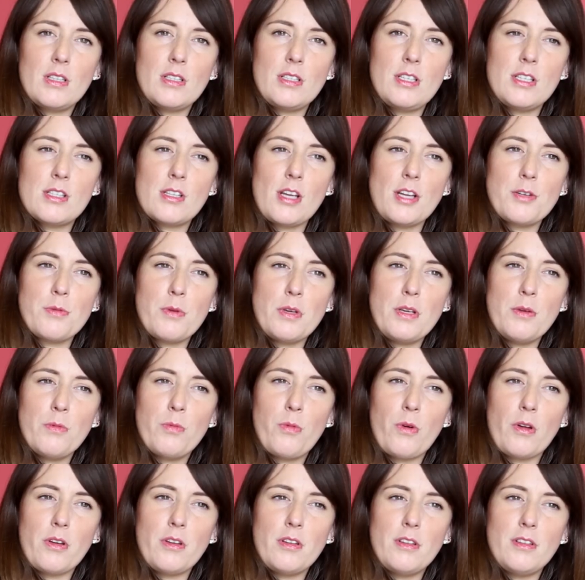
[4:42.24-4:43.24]
Decide what you
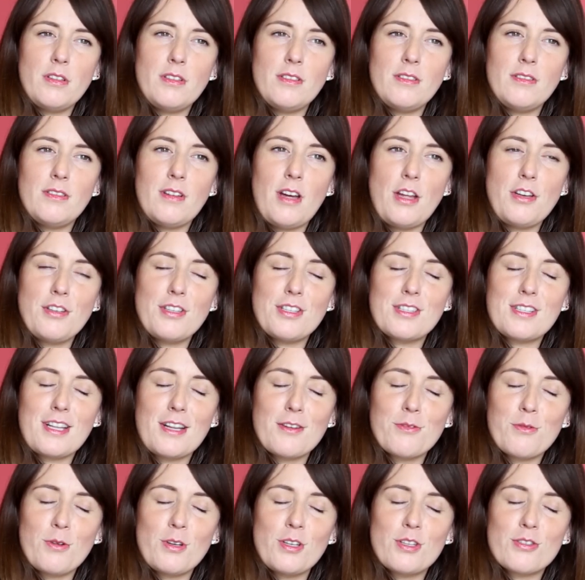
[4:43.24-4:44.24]
want,
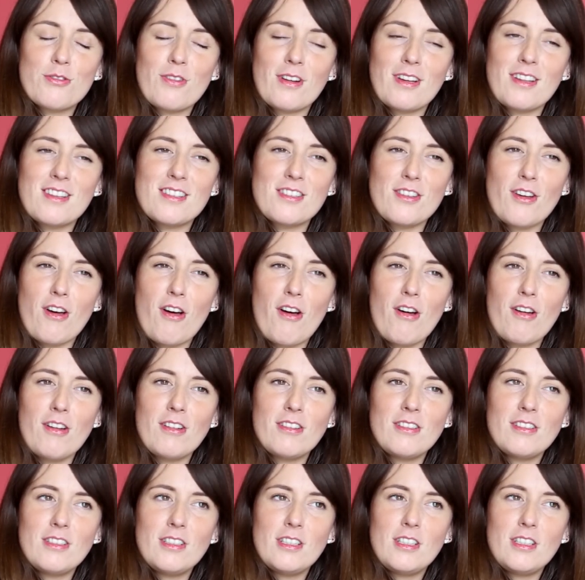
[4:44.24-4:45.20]
understand what your strengths are,